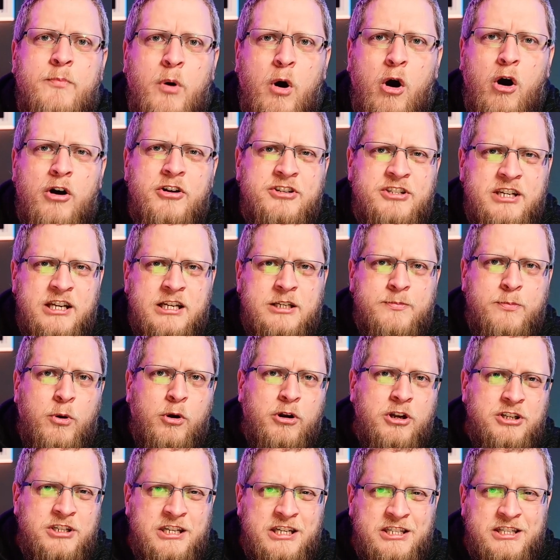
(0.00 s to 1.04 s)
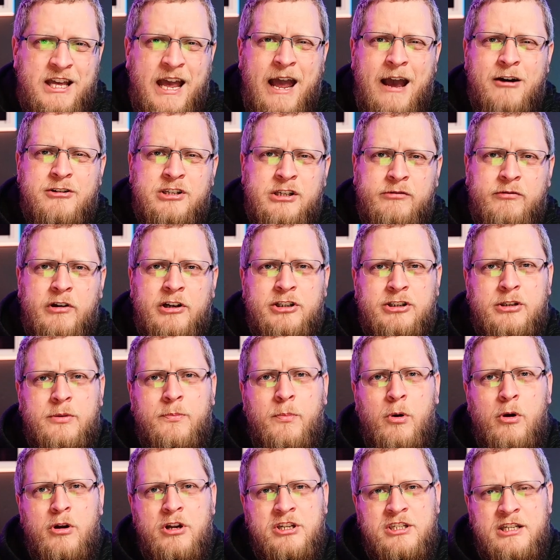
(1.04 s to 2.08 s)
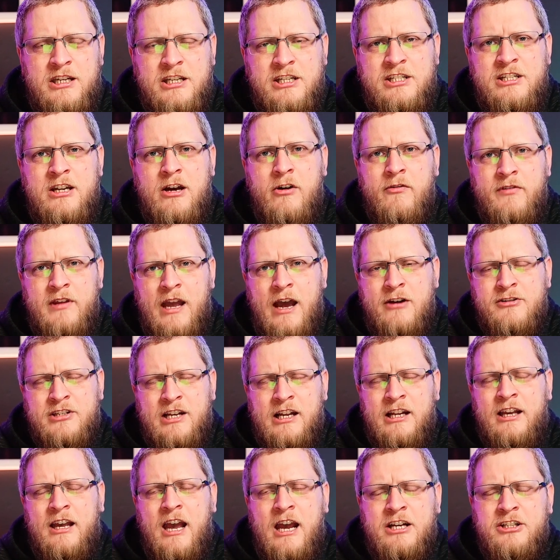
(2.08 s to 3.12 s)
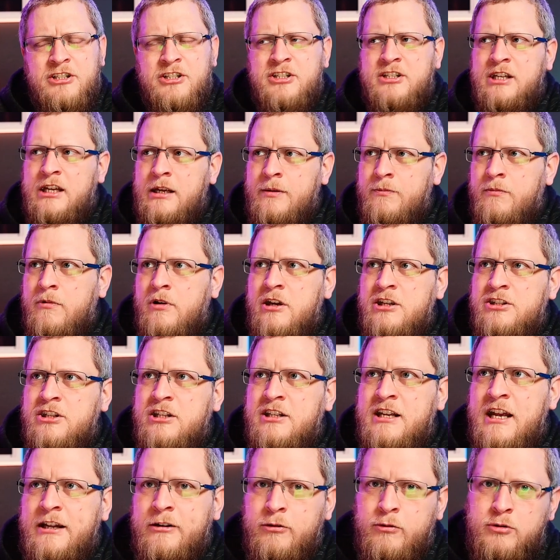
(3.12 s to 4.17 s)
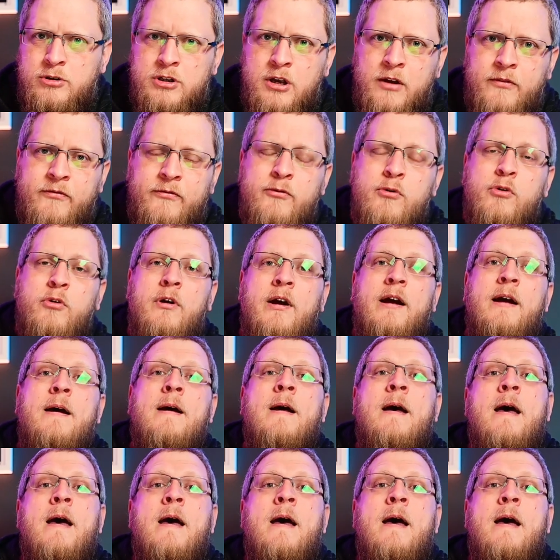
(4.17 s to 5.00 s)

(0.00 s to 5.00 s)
Part 6 policies, the housing register policy itself, the housing allocation scheme is the technical term for it,